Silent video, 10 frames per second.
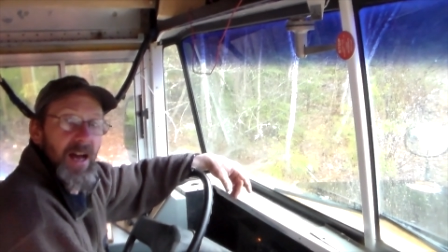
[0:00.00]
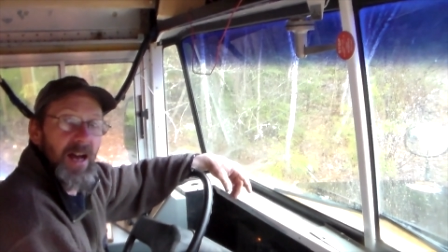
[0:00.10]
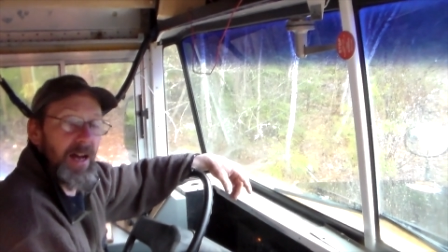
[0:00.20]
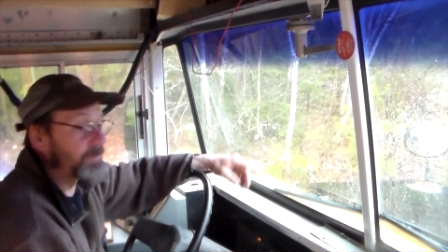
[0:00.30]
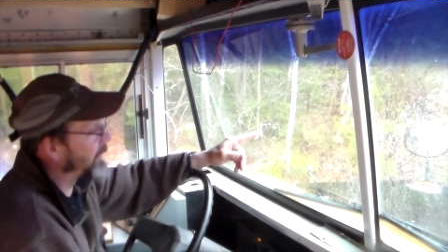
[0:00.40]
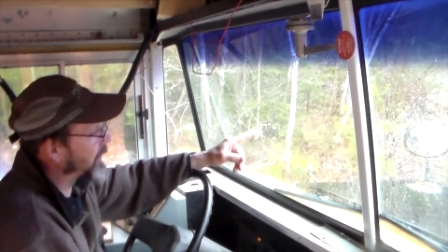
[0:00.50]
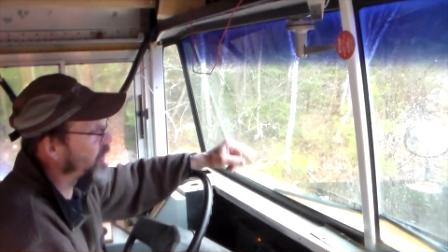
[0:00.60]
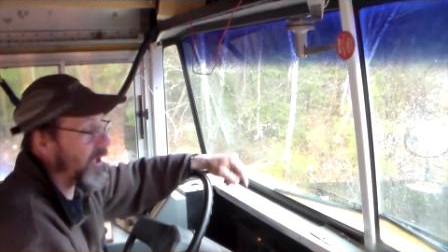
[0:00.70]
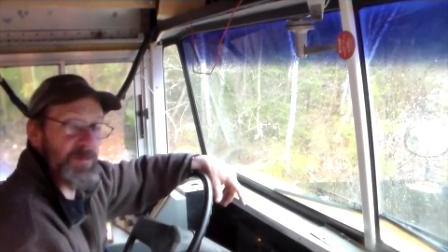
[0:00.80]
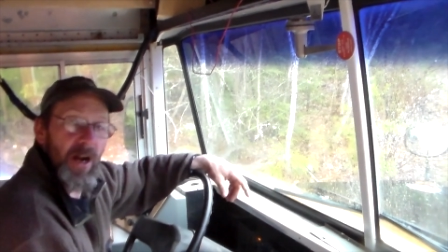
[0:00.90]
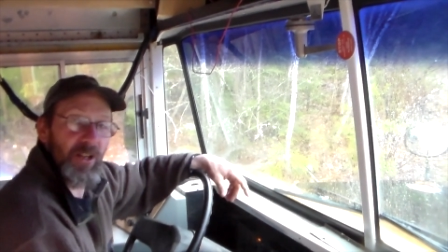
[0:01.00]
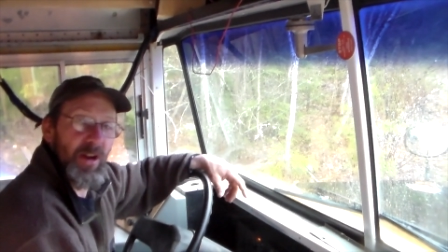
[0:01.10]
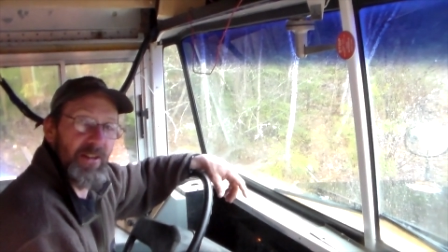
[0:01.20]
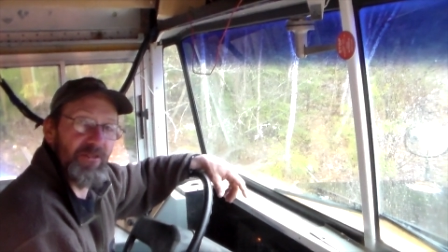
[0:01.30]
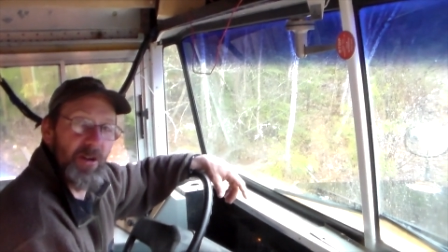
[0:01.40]
My truck's
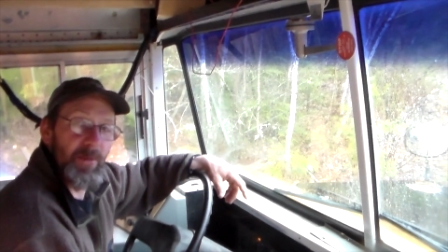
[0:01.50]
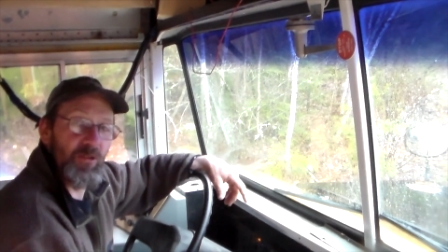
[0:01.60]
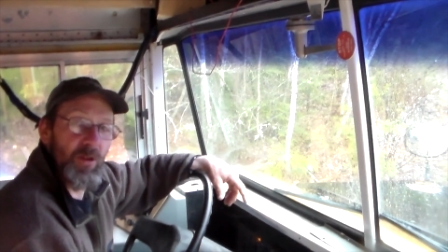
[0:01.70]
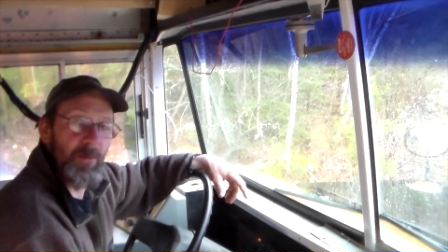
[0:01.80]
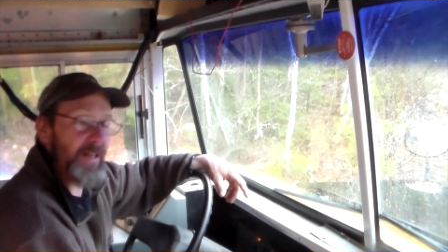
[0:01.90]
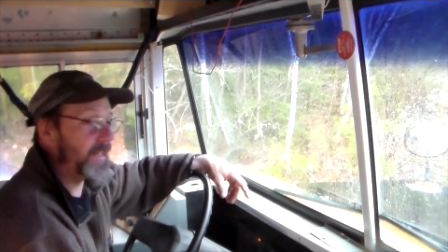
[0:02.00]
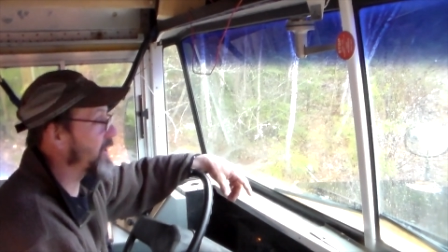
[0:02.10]
parked right in front of me, so I'm not